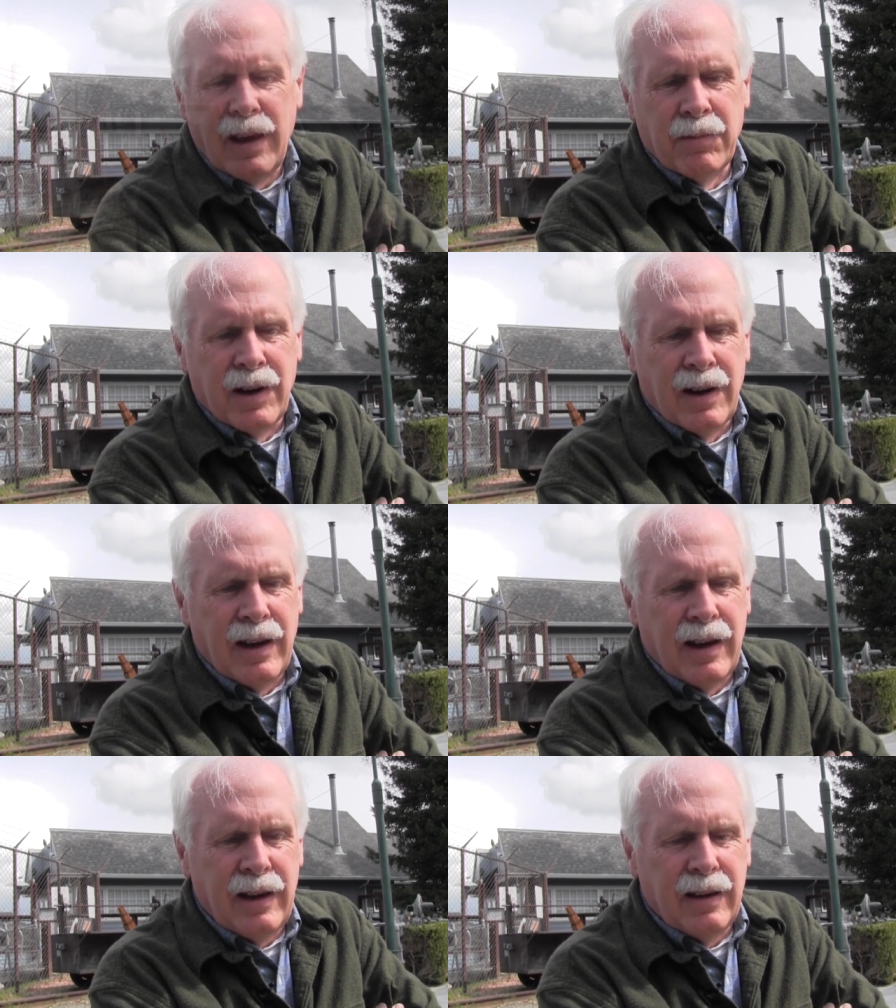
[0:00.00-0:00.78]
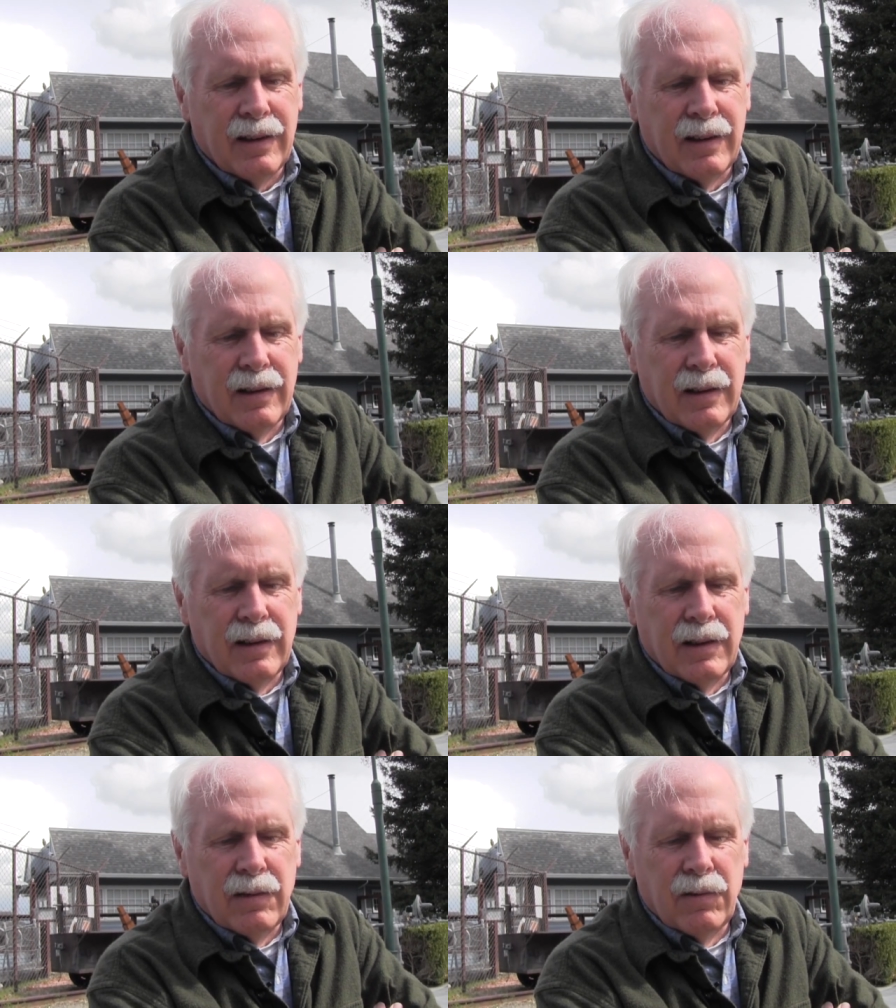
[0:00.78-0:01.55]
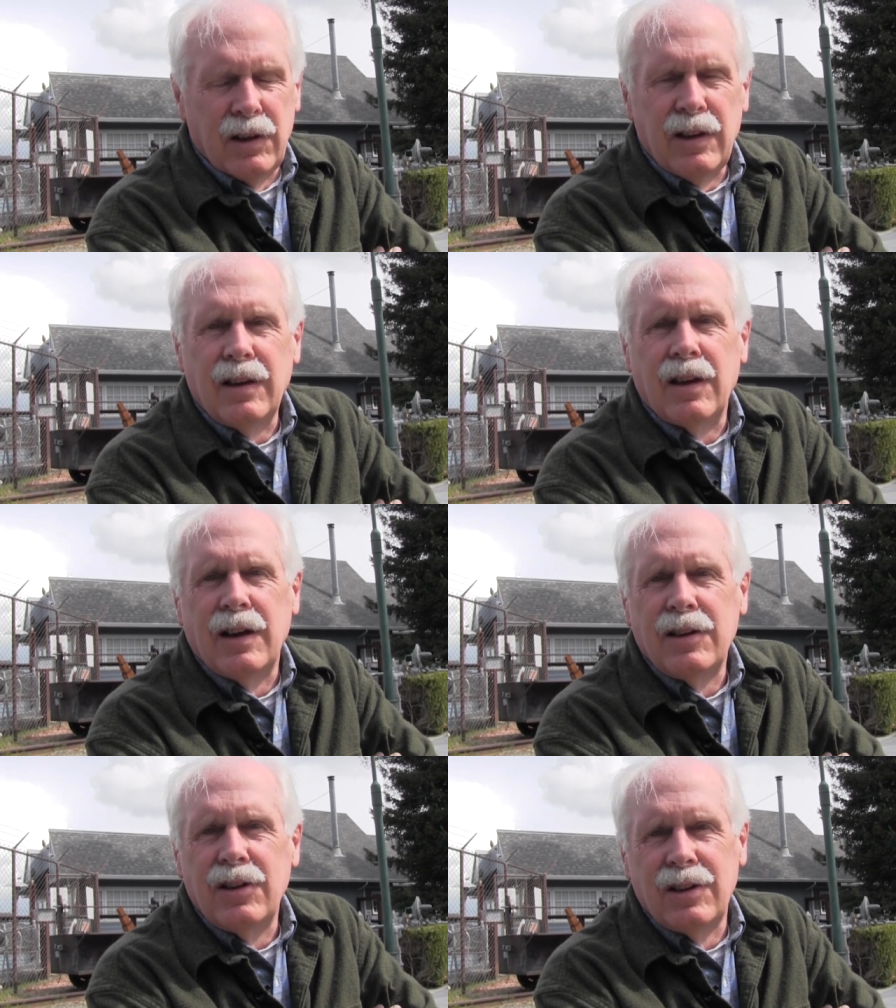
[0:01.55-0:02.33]
Am I really
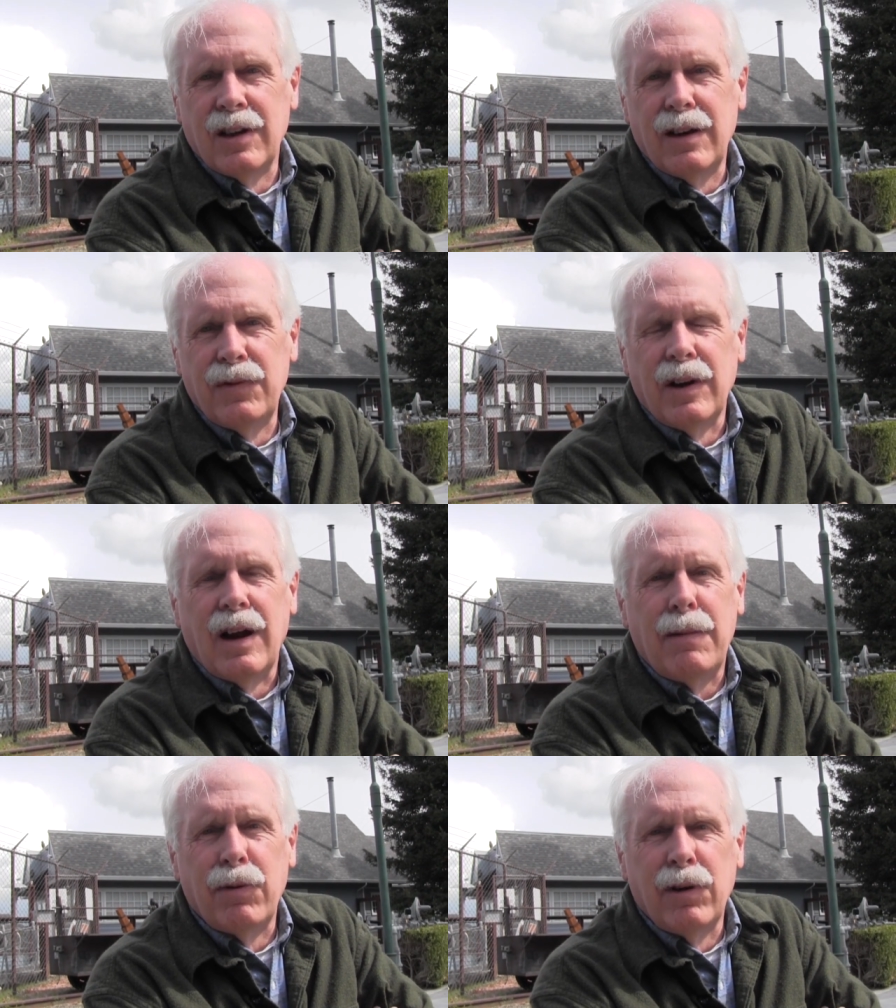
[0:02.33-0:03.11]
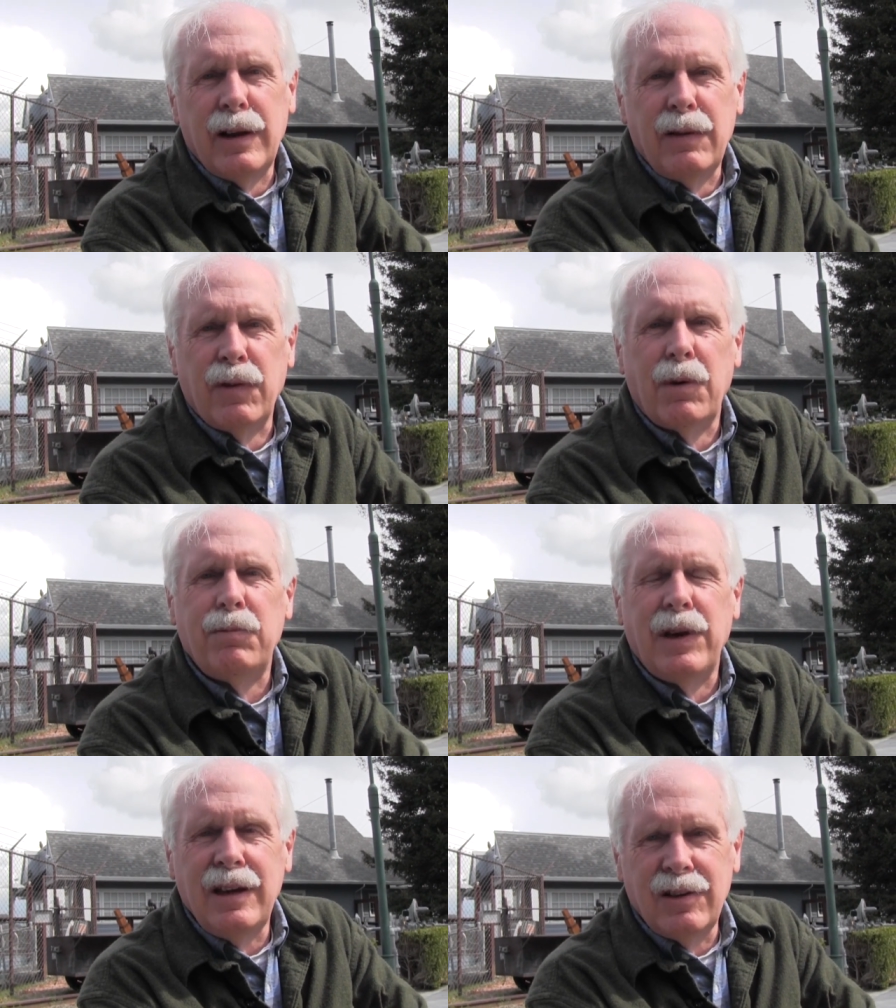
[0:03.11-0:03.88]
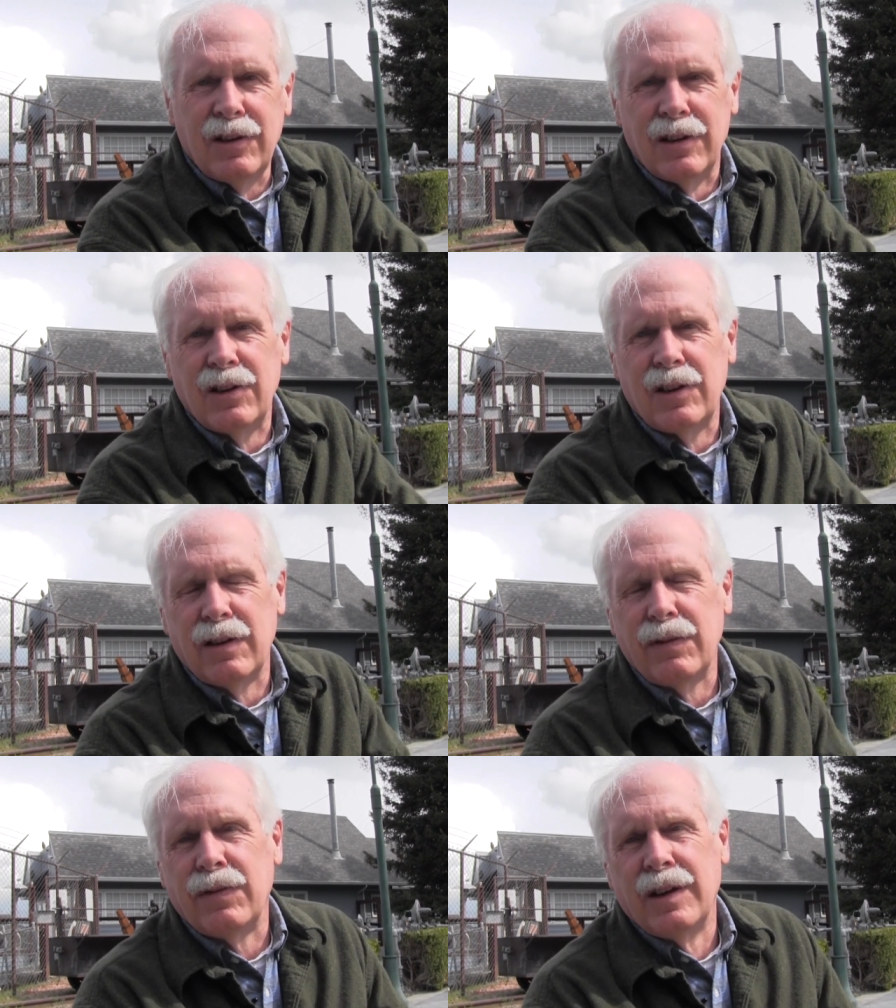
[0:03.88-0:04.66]
conscious of and operating from a basis of